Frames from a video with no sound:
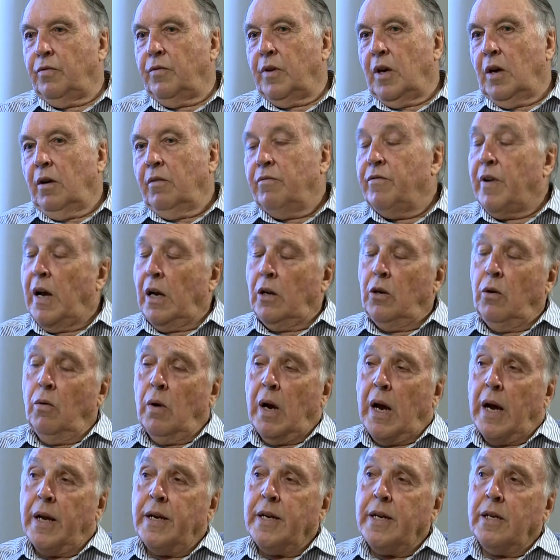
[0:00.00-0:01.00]
of
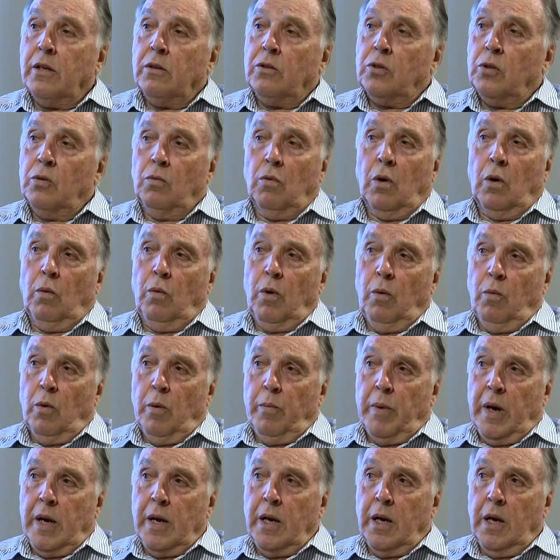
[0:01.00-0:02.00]
value adding to what we
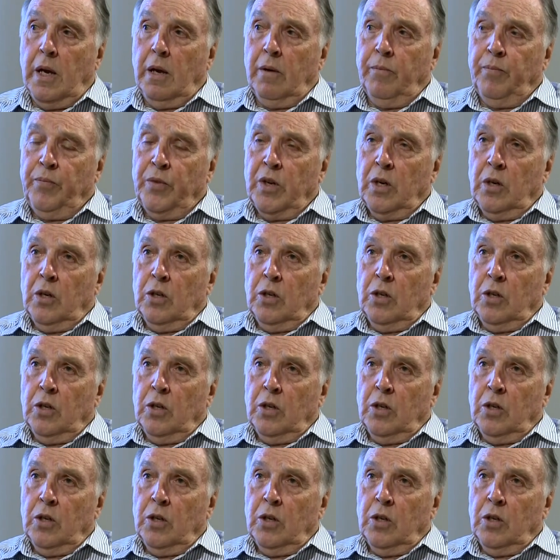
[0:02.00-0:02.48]
were making,